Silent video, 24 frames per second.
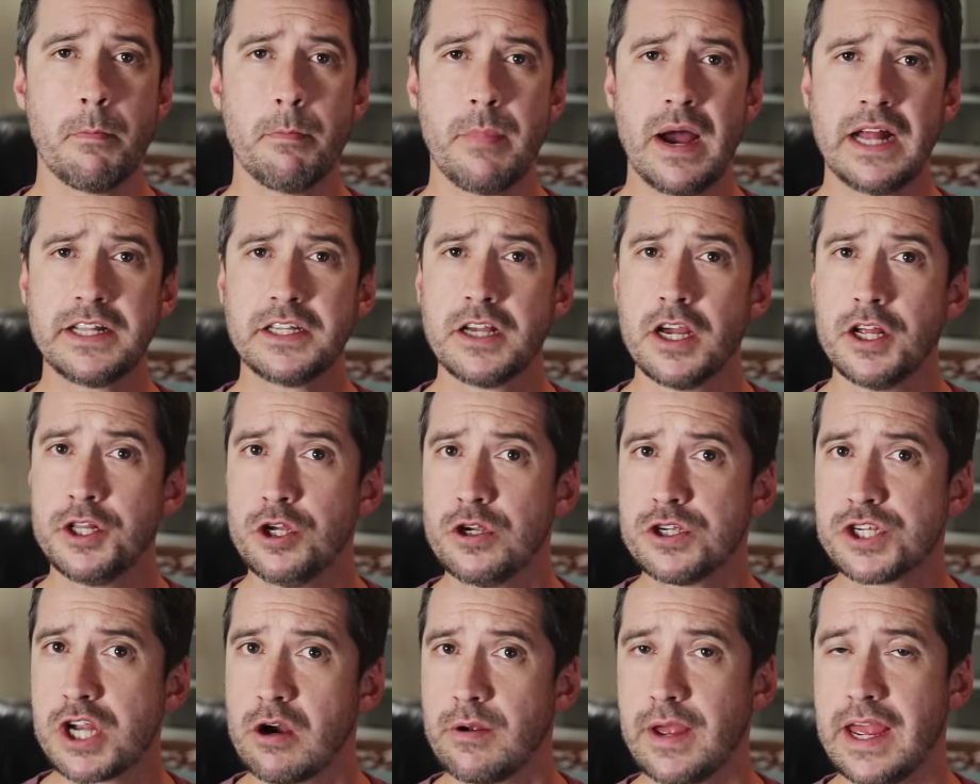But
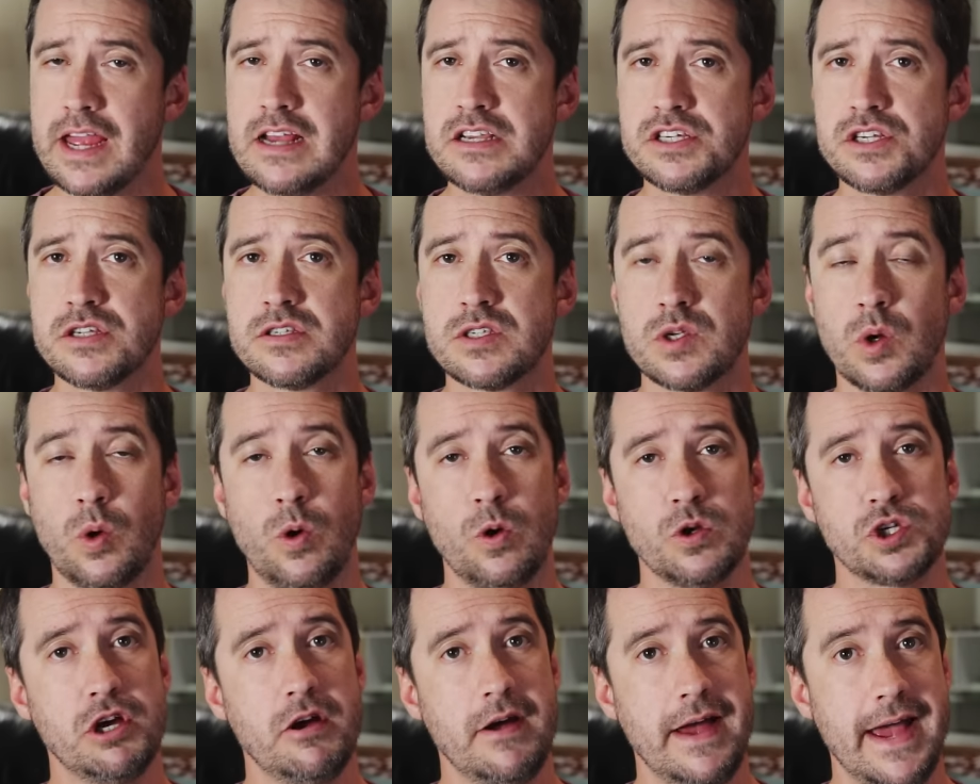two-stroke engines
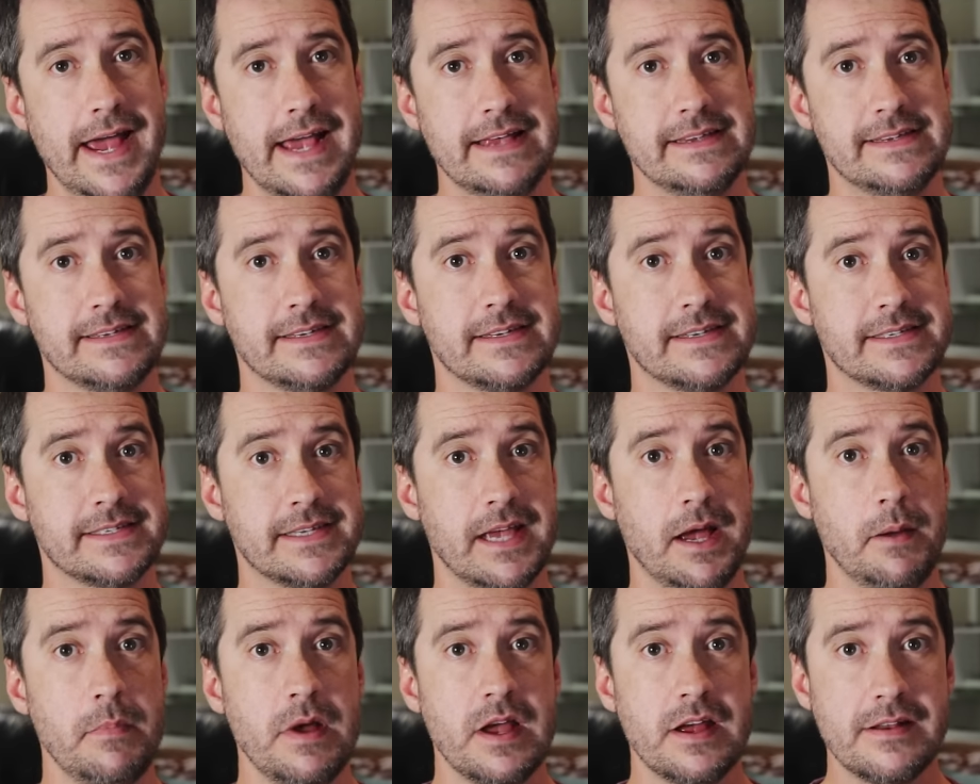also has
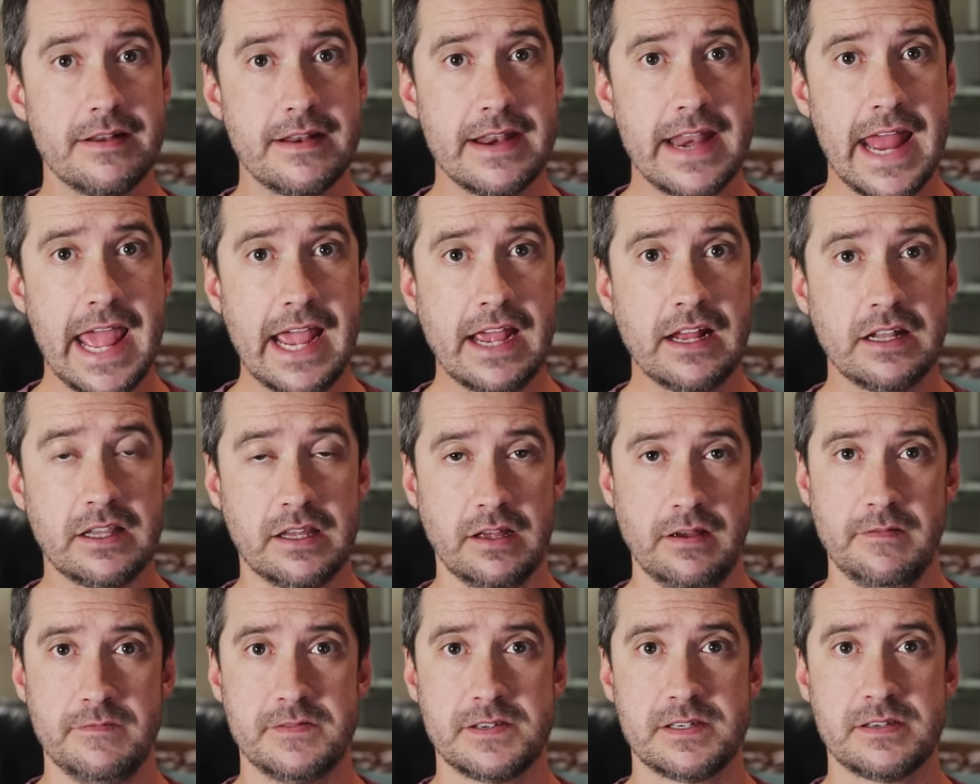some
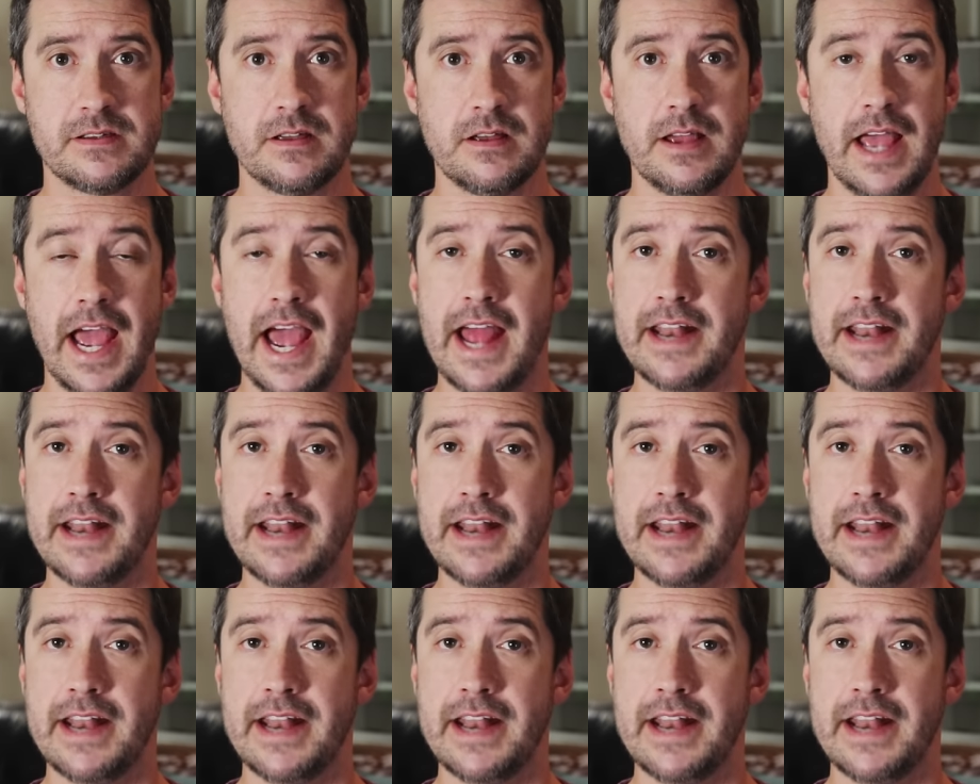negatives